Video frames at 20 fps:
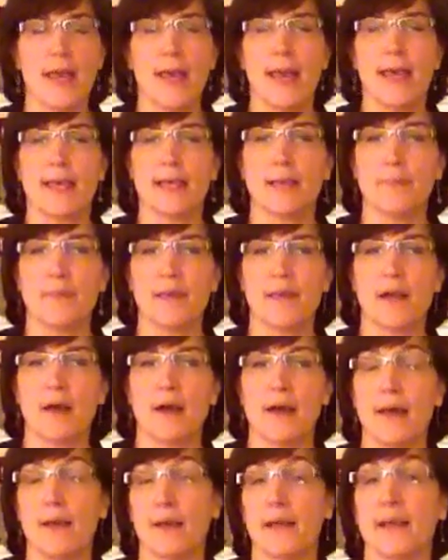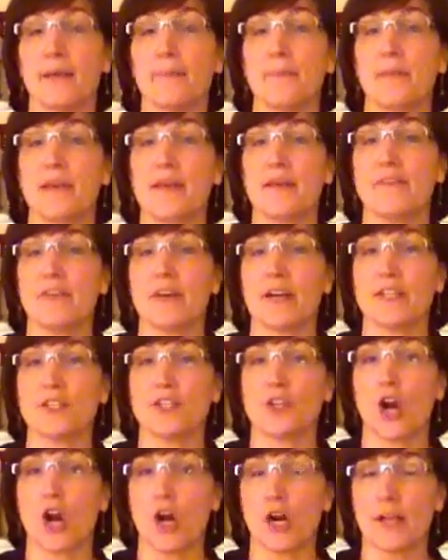It can be a very
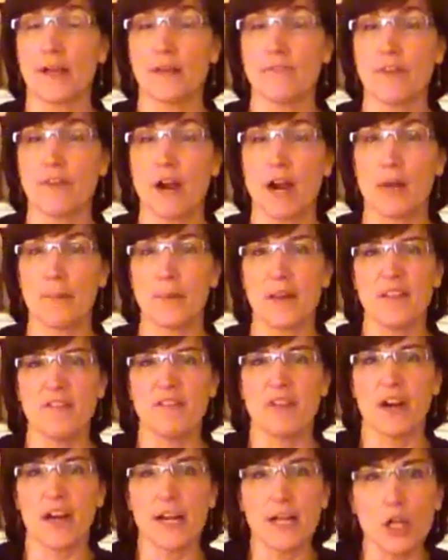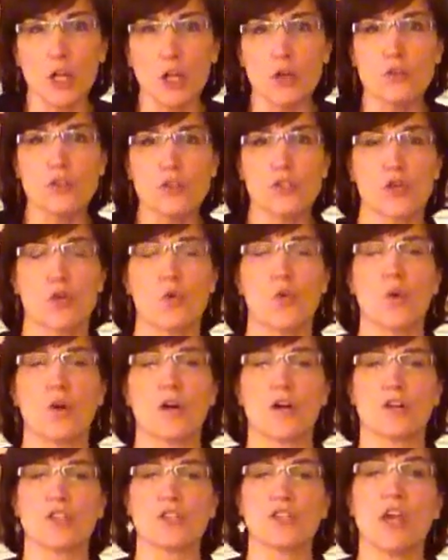dark environment and very close
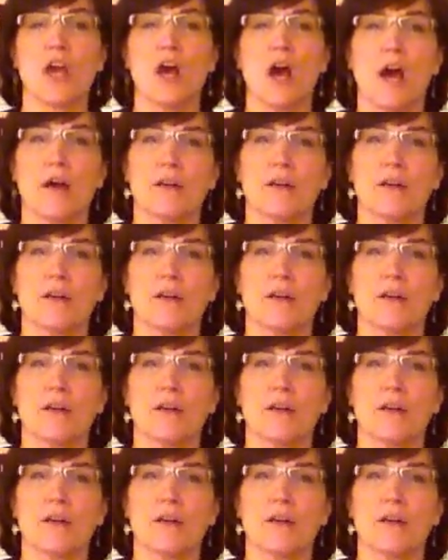quarters.